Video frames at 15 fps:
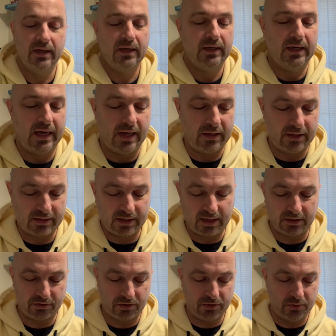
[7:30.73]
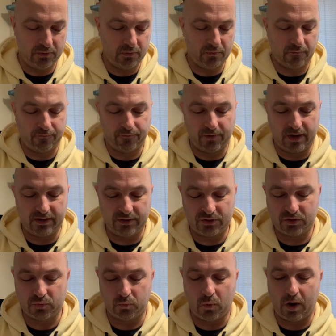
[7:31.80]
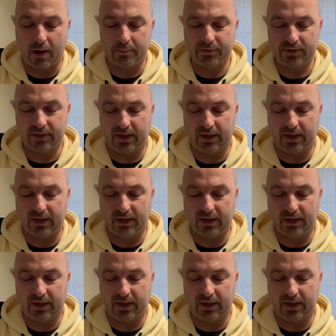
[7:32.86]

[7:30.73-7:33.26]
Now let's get to friend swaps